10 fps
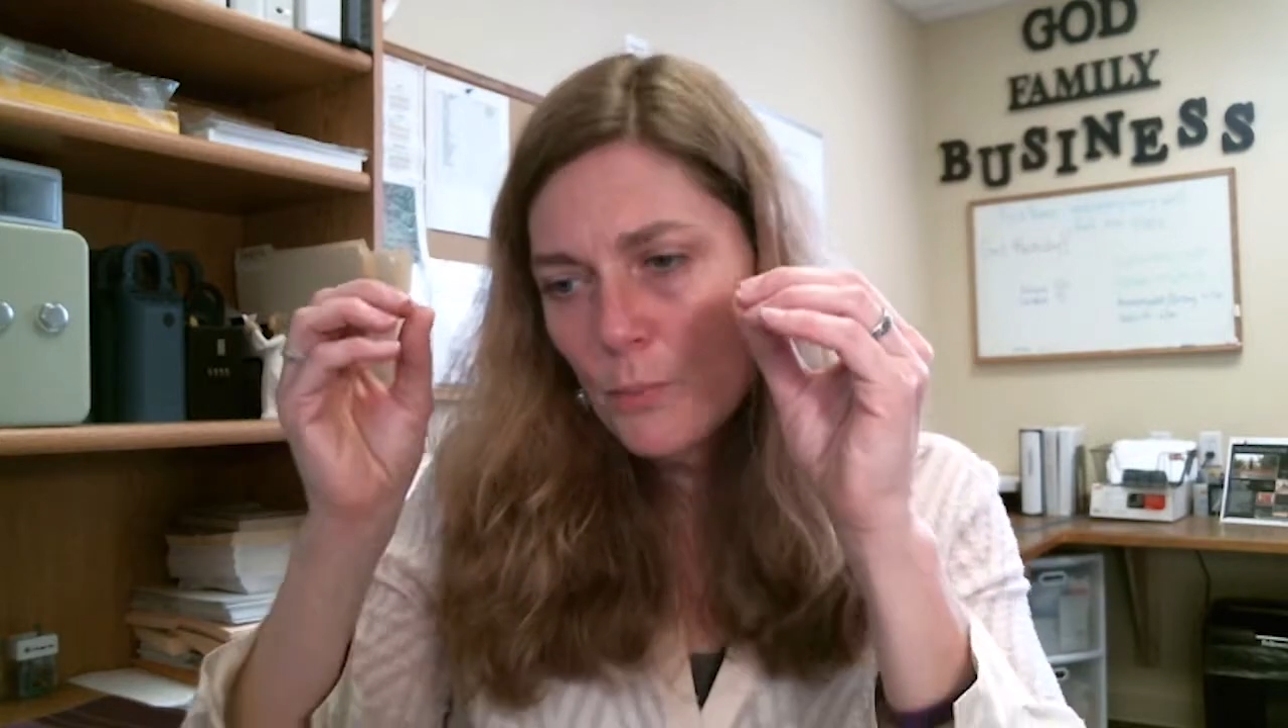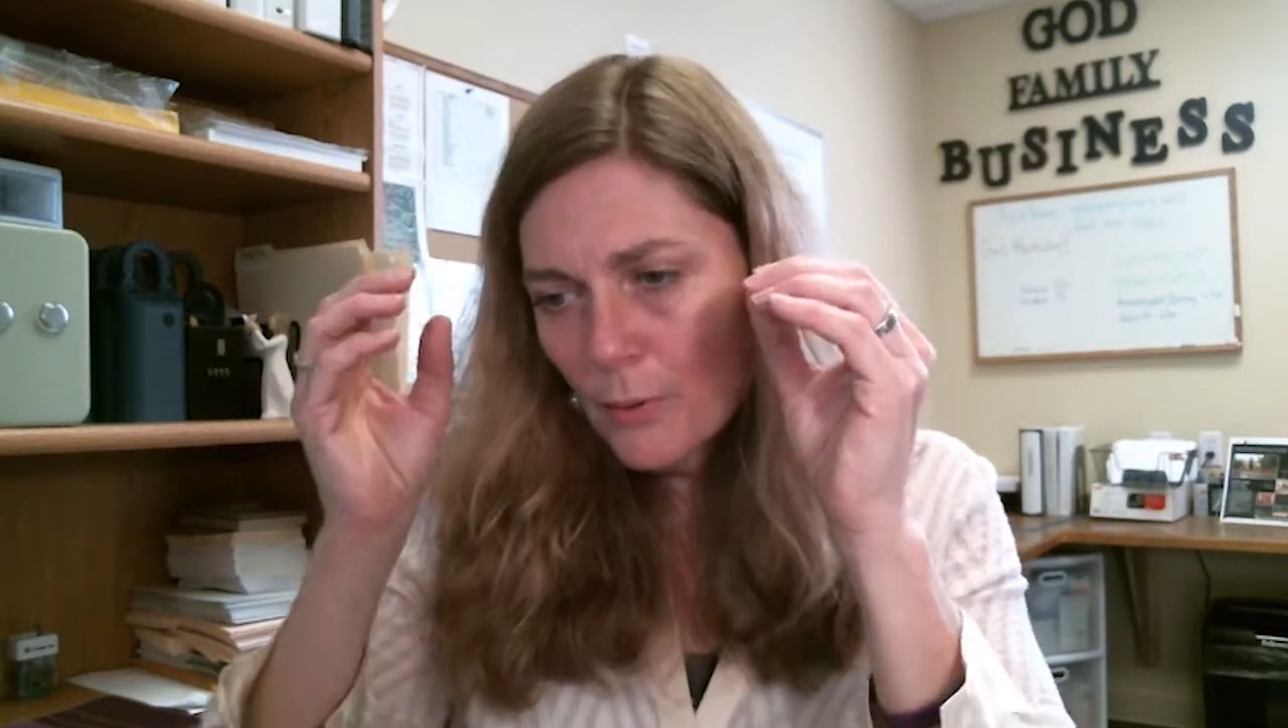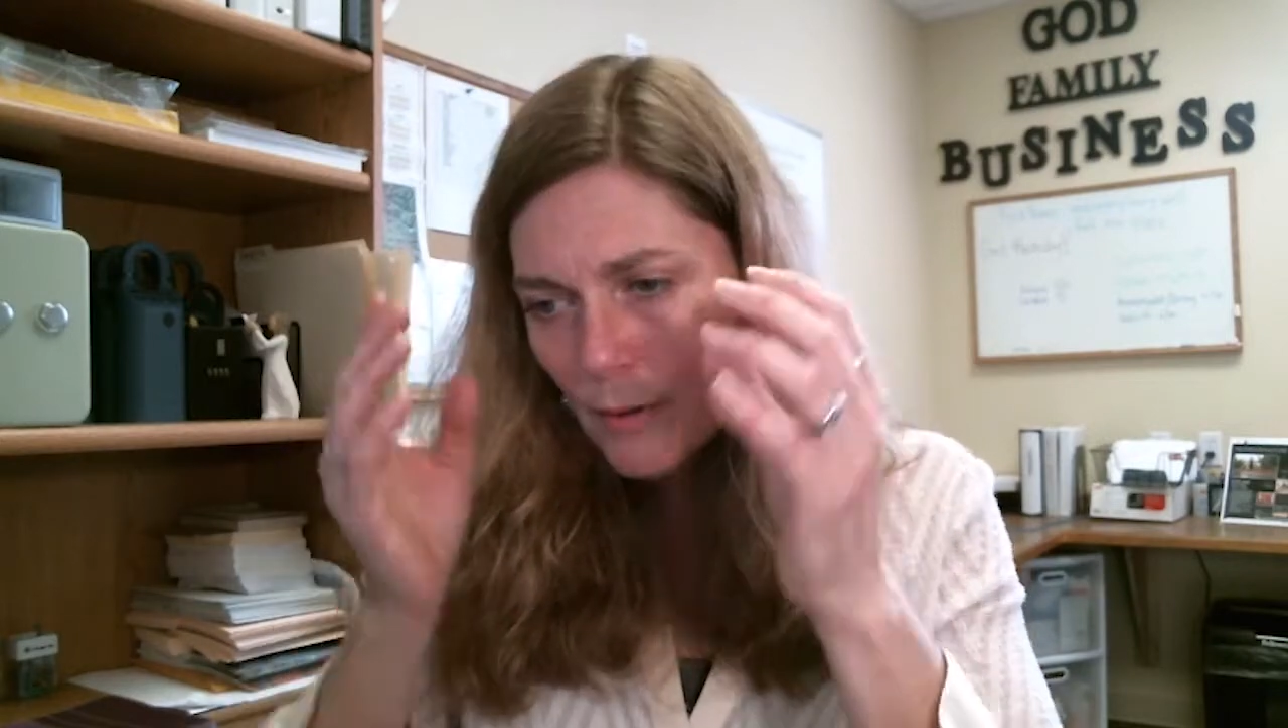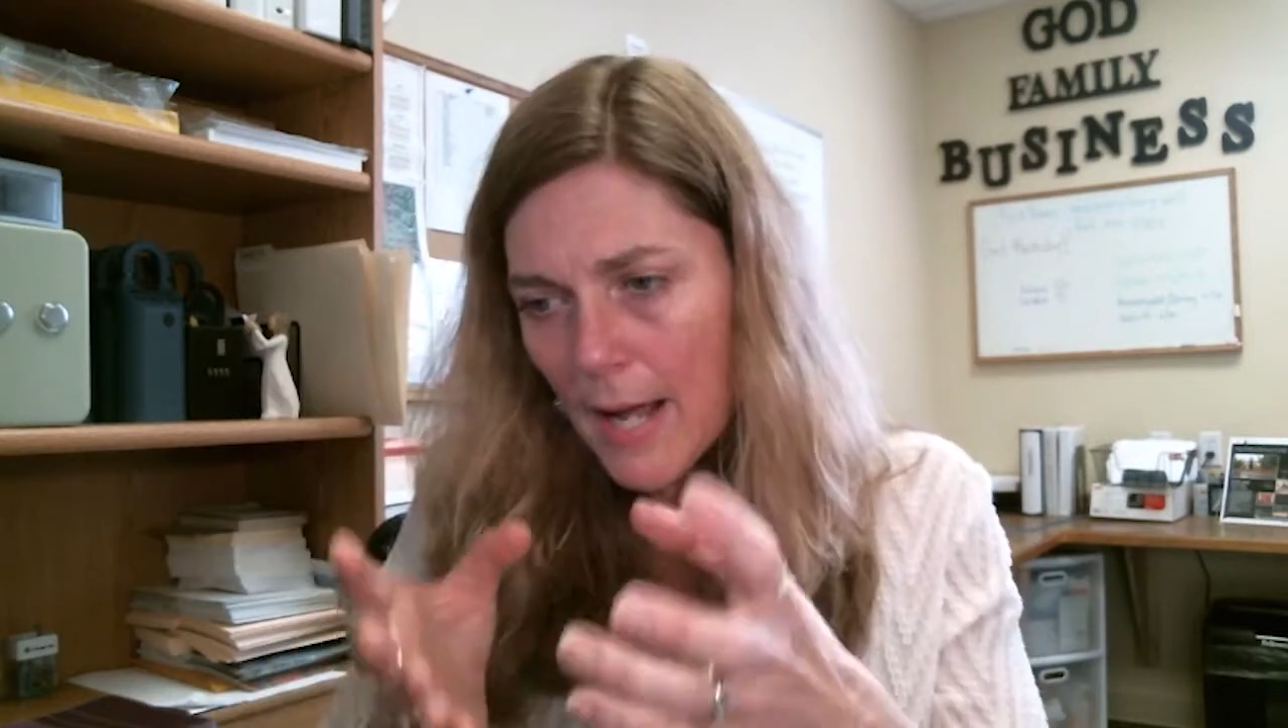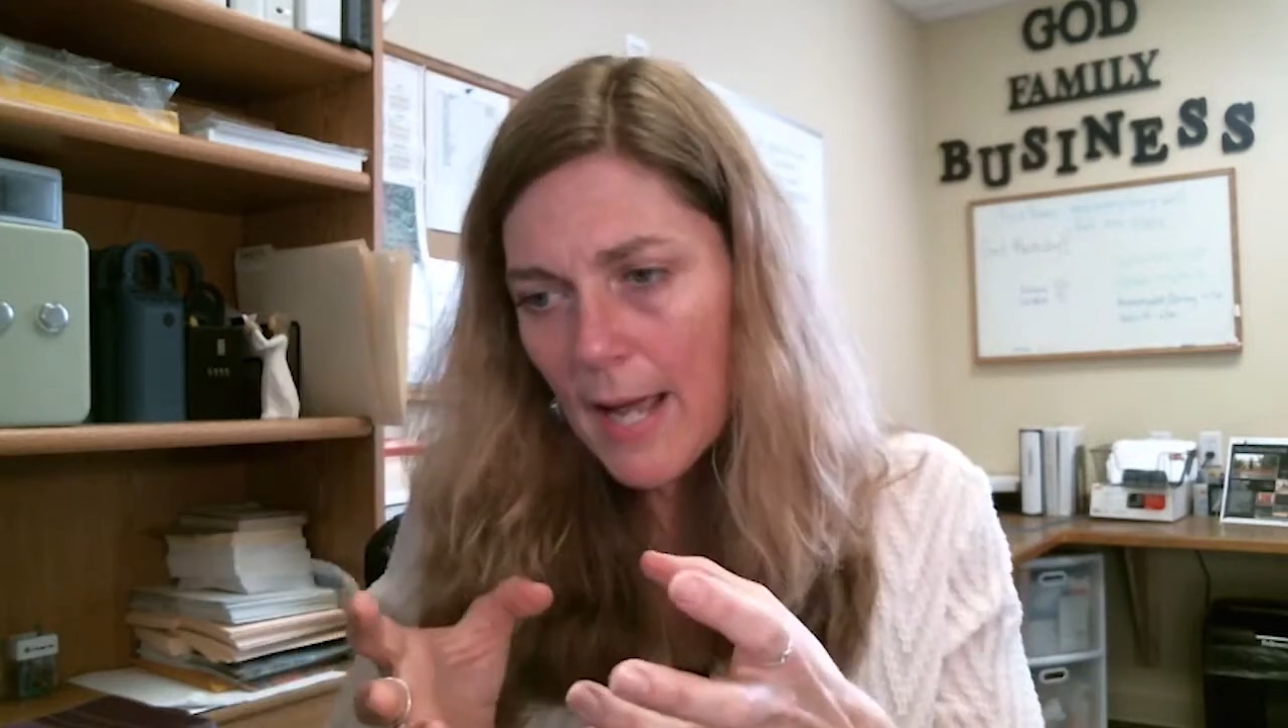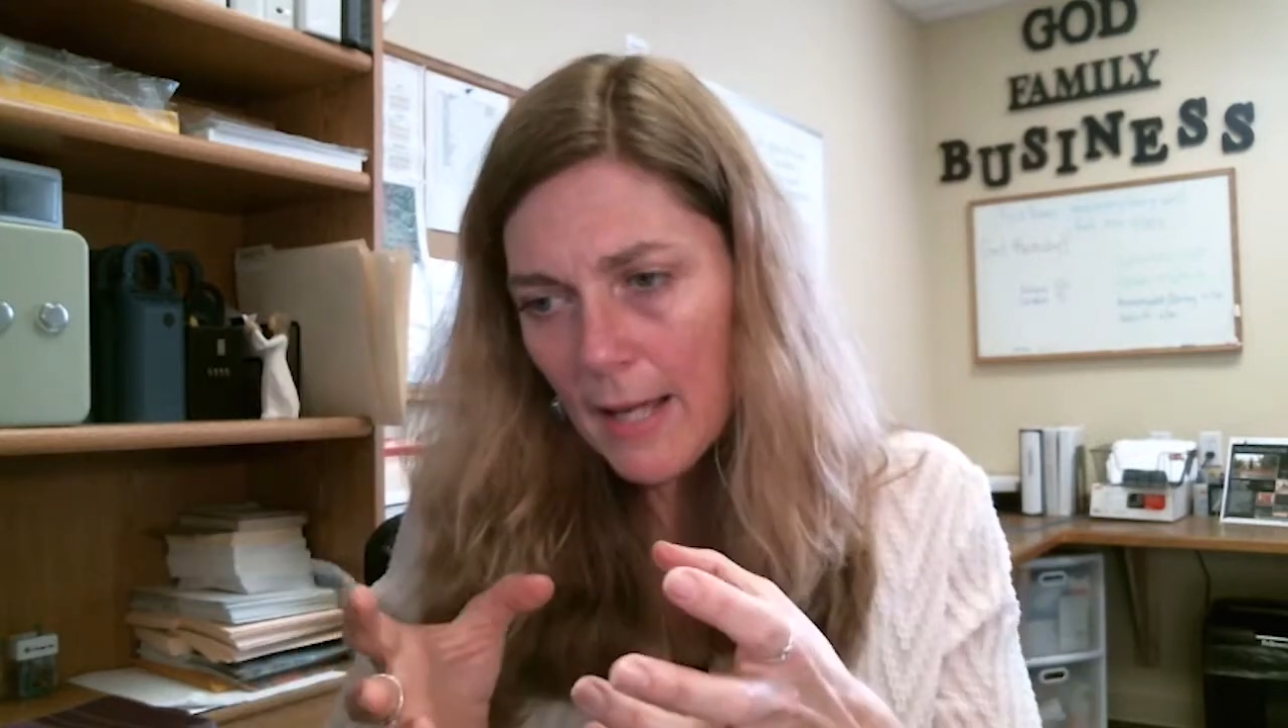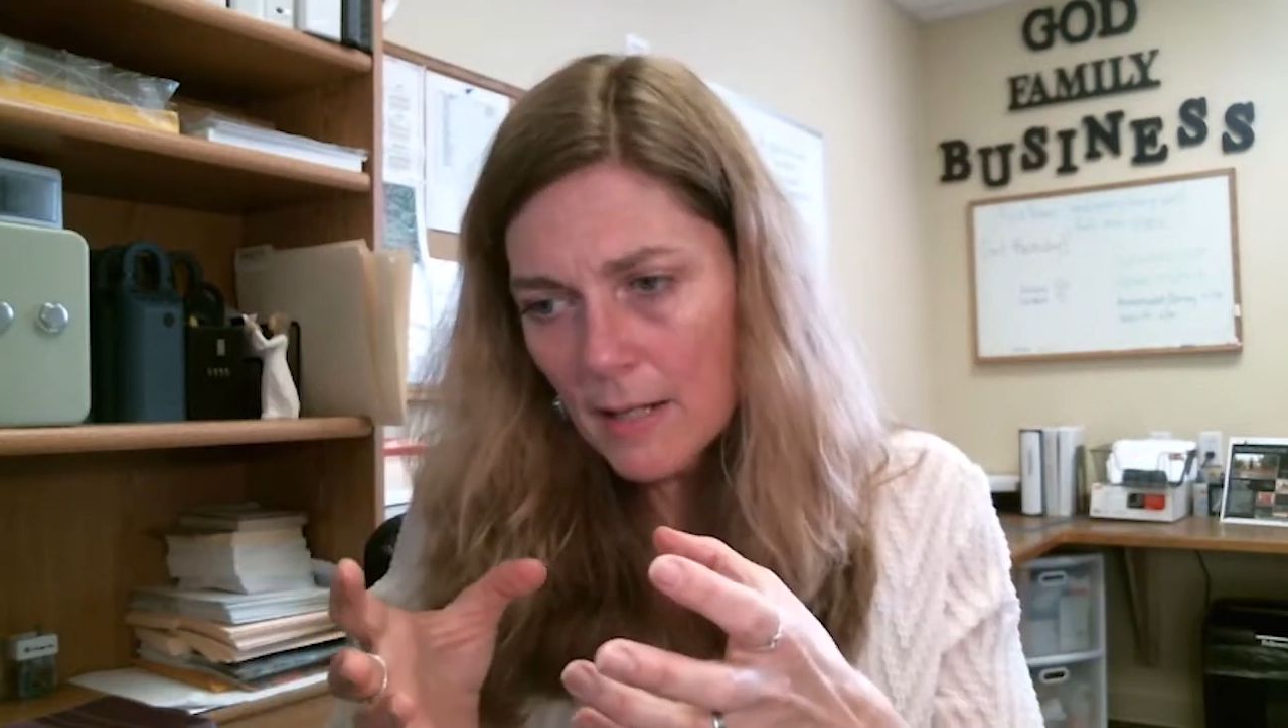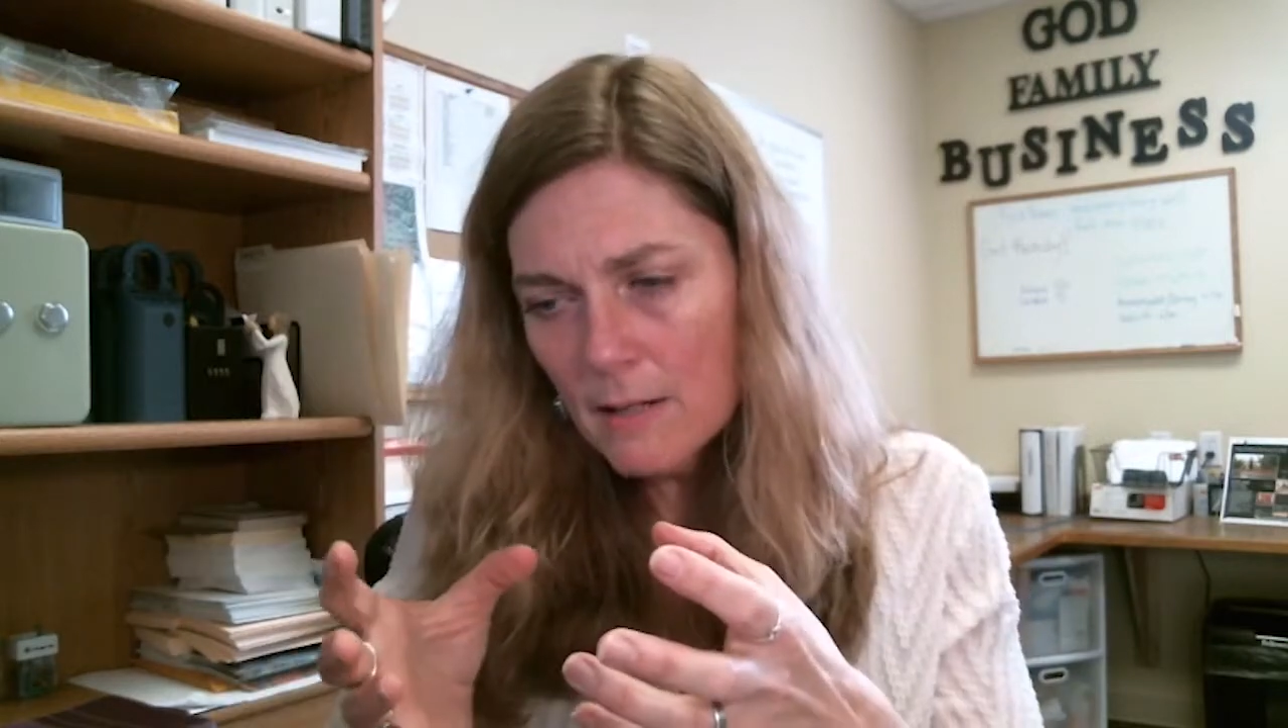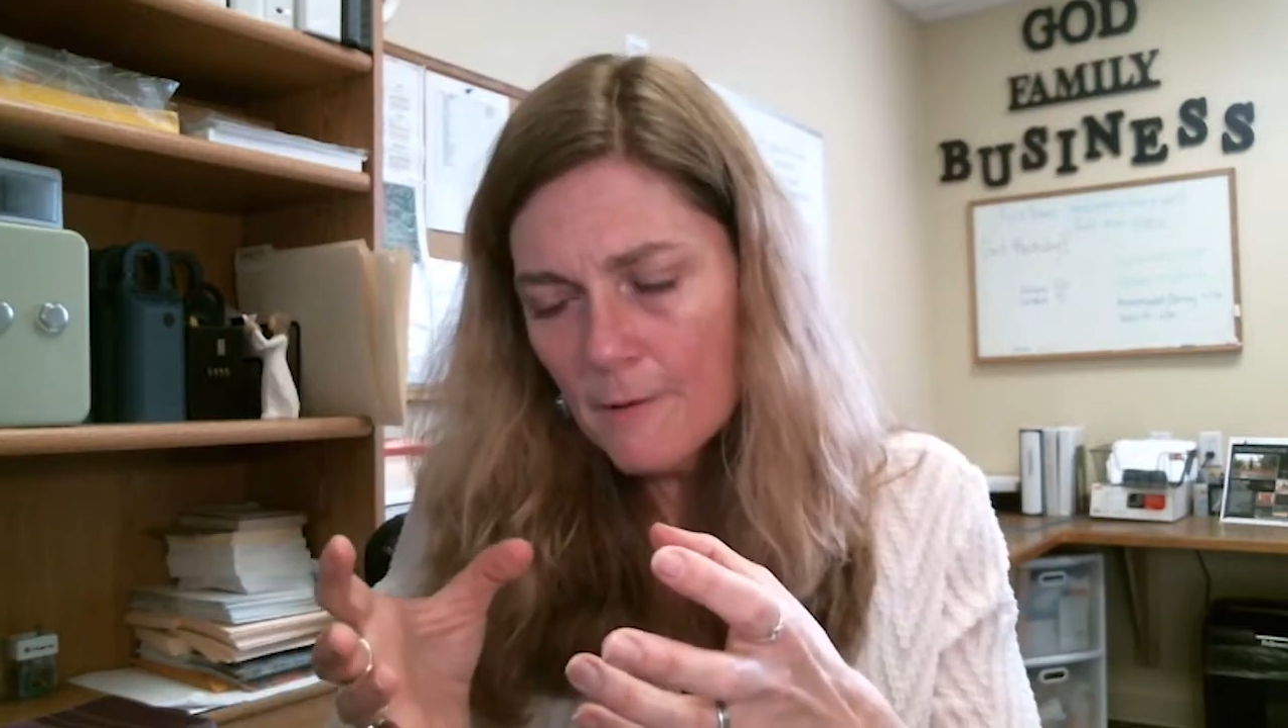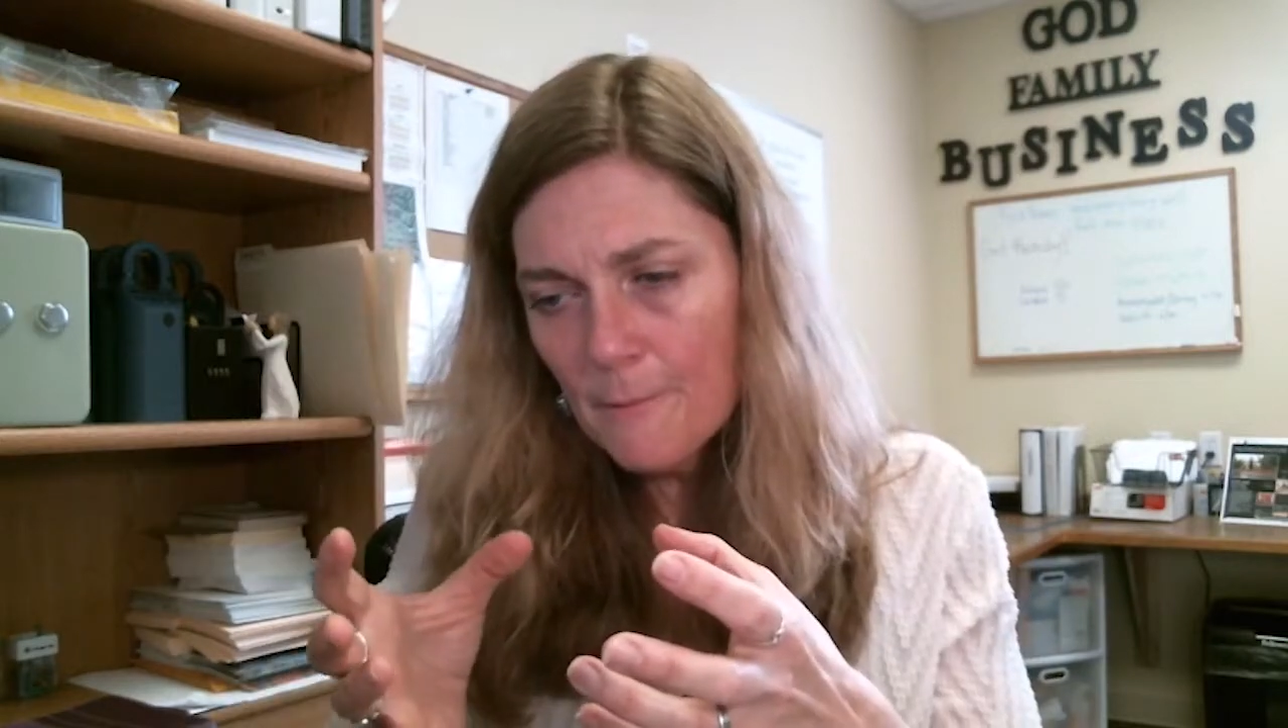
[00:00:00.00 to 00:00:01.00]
pray,